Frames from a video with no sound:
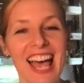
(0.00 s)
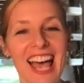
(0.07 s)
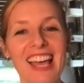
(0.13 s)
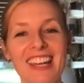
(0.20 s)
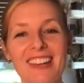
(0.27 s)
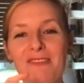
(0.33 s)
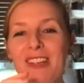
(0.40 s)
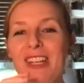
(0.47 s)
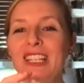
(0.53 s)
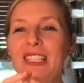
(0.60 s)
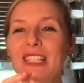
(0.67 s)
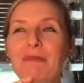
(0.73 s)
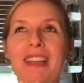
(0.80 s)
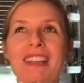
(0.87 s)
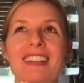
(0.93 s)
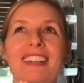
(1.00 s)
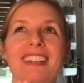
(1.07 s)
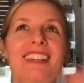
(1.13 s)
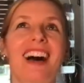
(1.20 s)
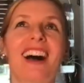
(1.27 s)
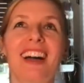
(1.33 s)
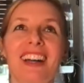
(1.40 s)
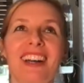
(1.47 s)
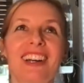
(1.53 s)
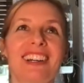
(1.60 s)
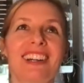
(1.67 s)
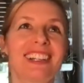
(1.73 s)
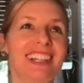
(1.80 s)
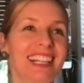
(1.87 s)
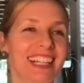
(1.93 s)
And we could spend an
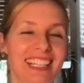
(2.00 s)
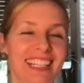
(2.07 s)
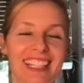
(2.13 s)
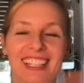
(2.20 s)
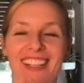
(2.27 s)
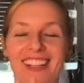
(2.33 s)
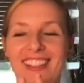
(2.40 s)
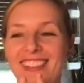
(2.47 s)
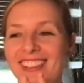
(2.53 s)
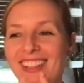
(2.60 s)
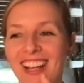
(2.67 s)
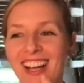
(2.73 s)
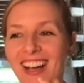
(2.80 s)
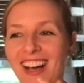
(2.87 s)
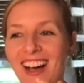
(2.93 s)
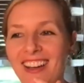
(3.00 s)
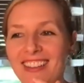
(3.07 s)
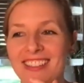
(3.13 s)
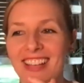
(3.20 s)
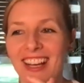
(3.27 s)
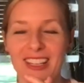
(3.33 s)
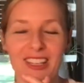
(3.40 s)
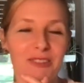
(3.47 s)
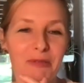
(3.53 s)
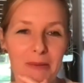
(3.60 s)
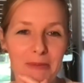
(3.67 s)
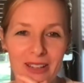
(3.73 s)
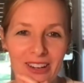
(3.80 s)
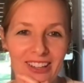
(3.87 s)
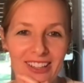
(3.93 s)
entire a second
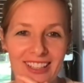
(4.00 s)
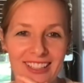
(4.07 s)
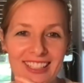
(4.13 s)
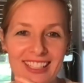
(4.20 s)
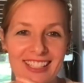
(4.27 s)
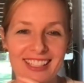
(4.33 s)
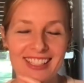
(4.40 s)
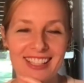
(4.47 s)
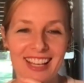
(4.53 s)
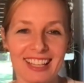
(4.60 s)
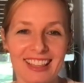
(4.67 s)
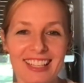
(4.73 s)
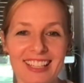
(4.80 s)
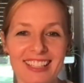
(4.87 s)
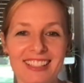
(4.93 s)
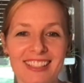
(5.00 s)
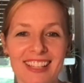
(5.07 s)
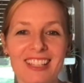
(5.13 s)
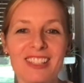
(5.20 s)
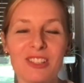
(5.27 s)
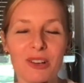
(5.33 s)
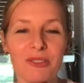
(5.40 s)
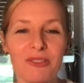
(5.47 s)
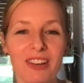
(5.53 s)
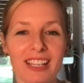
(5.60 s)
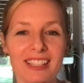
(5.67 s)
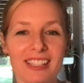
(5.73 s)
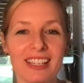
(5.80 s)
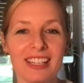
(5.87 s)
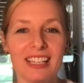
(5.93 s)
webinar on this. I think it's, it's so
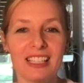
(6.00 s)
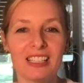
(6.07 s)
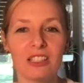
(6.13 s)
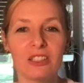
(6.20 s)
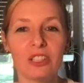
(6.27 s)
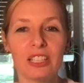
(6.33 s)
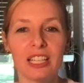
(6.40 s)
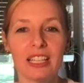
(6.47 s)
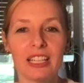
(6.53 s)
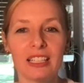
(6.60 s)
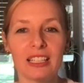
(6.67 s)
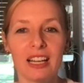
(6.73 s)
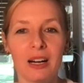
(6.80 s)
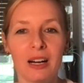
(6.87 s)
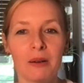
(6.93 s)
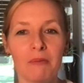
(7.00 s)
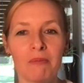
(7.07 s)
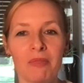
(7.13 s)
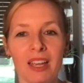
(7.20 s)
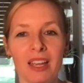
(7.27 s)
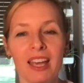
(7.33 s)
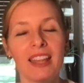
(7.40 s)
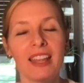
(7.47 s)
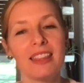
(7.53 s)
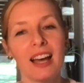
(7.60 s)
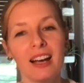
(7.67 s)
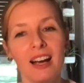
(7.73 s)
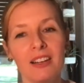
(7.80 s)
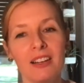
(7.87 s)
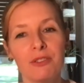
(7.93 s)
fascinating to look at um,
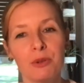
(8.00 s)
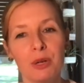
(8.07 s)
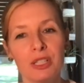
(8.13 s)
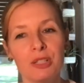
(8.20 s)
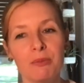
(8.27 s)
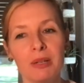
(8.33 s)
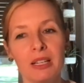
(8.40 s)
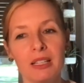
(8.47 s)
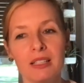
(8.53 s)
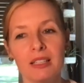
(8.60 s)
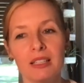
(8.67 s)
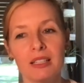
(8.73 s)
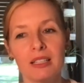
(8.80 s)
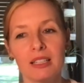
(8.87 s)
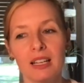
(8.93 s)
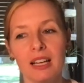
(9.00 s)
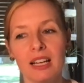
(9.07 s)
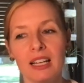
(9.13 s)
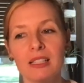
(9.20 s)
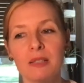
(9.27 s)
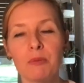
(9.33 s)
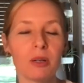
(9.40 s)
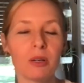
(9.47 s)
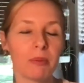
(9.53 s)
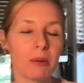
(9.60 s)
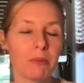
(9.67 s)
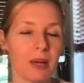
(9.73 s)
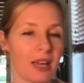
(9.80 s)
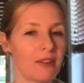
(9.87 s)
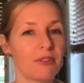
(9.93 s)
that kind of question because it, it's more
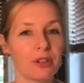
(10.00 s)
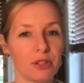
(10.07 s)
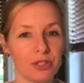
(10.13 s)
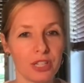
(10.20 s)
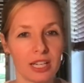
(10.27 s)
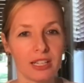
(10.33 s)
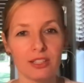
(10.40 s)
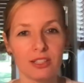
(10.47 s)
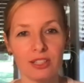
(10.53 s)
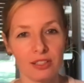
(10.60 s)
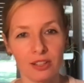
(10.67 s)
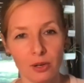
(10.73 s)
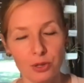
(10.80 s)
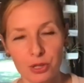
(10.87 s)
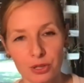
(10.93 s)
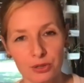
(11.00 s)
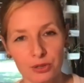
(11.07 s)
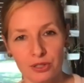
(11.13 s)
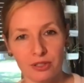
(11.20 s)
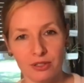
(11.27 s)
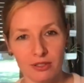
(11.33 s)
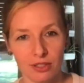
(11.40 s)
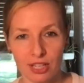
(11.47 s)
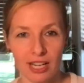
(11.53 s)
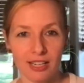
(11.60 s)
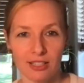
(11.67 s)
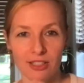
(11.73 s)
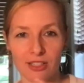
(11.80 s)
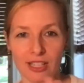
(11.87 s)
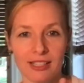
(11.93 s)
about behavioral change and cultural
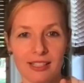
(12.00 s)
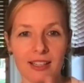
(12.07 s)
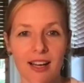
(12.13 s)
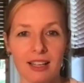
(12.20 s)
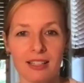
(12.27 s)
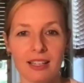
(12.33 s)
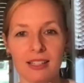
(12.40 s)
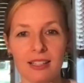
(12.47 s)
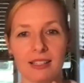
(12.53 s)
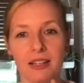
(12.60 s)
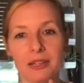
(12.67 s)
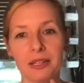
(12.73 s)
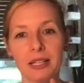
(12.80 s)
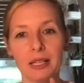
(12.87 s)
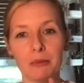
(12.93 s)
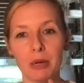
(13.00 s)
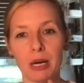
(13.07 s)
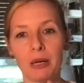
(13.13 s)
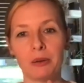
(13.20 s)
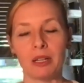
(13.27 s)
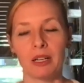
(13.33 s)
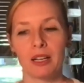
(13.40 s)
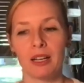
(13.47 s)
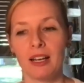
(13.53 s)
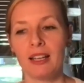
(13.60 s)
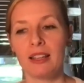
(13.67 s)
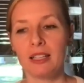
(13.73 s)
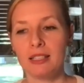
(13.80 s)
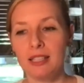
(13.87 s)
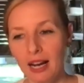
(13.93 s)
change. It's not necessarily about
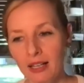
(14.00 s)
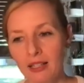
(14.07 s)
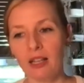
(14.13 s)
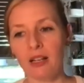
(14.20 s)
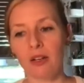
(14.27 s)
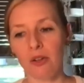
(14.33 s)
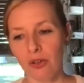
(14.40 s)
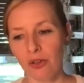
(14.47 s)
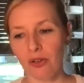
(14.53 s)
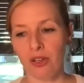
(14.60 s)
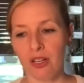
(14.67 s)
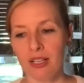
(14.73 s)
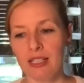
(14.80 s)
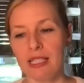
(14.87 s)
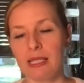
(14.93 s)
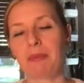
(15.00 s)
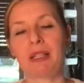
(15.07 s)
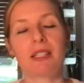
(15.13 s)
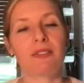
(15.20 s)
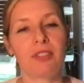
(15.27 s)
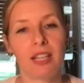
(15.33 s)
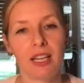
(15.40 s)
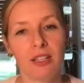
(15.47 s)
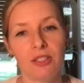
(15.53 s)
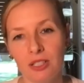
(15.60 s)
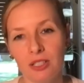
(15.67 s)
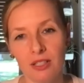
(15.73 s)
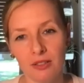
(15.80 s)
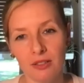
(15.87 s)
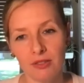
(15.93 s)
the technical
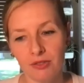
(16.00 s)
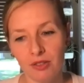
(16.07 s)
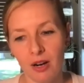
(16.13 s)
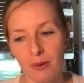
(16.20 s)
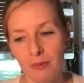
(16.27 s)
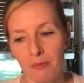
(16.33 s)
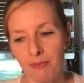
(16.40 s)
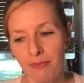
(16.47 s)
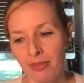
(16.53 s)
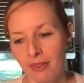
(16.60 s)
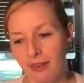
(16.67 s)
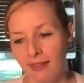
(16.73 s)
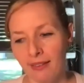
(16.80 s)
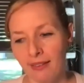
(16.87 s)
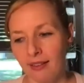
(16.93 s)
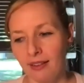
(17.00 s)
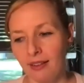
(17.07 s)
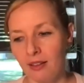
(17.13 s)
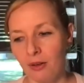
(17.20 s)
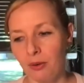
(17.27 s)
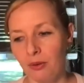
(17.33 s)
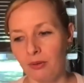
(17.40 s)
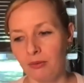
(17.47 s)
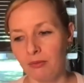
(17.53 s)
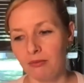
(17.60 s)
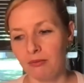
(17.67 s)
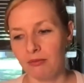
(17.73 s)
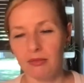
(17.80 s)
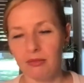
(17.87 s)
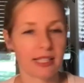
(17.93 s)
specifications of, um, you know,
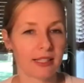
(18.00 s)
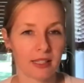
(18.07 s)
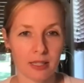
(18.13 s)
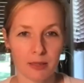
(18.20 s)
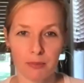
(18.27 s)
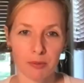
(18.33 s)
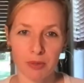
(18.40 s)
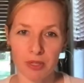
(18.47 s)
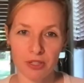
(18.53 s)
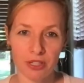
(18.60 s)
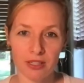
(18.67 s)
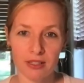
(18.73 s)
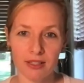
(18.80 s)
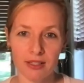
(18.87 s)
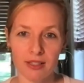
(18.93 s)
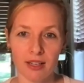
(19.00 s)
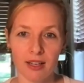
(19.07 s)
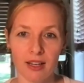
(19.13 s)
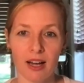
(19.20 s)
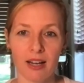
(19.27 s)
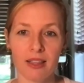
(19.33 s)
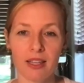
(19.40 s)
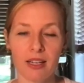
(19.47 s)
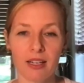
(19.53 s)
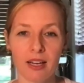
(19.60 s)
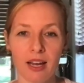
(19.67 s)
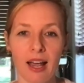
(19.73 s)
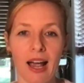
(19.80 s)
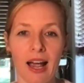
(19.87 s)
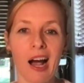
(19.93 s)
license permissions. I
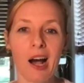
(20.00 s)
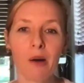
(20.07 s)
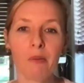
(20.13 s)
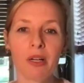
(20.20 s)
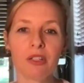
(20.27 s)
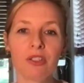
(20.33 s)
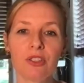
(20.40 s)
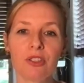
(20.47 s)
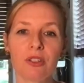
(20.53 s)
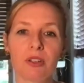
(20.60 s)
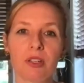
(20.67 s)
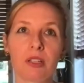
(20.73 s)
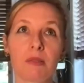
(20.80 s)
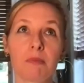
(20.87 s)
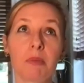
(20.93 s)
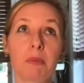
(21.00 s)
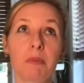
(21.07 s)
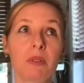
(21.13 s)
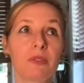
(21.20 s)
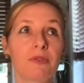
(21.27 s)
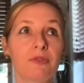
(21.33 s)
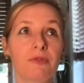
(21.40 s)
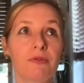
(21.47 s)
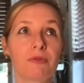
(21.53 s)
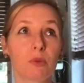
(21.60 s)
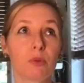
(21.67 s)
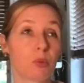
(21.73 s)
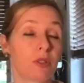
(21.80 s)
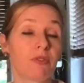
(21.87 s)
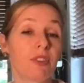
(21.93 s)
think how much people
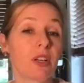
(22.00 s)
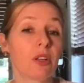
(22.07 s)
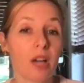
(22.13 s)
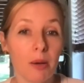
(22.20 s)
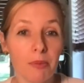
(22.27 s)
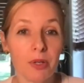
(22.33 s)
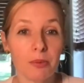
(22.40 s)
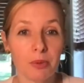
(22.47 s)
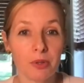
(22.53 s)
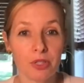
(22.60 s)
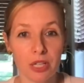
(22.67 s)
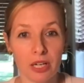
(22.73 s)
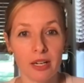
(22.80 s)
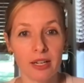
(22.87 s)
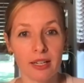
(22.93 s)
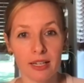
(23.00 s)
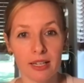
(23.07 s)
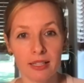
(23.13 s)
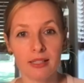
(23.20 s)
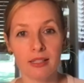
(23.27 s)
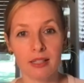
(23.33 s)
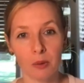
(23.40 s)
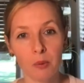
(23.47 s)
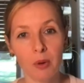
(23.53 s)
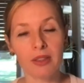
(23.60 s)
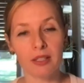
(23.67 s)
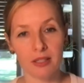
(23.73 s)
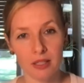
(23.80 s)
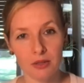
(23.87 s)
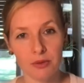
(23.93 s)
would feel comfortable sharing is like what
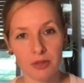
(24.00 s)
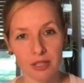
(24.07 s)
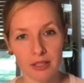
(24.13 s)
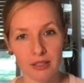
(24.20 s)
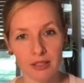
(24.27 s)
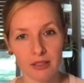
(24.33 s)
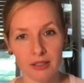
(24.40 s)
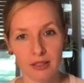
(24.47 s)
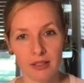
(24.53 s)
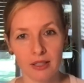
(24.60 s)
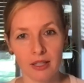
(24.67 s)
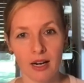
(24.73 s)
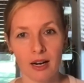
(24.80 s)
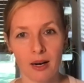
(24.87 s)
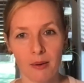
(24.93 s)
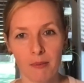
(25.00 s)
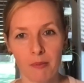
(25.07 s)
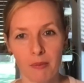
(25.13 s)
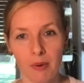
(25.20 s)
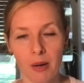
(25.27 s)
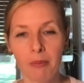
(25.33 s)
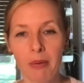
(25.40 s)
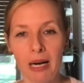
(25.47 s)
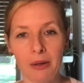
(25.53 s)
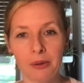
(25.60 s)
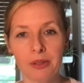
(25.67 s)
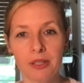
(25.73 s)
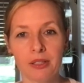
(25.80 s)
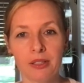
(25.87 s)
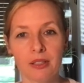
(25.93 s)
this is really um,
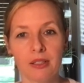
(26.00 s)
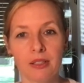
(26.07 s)
about.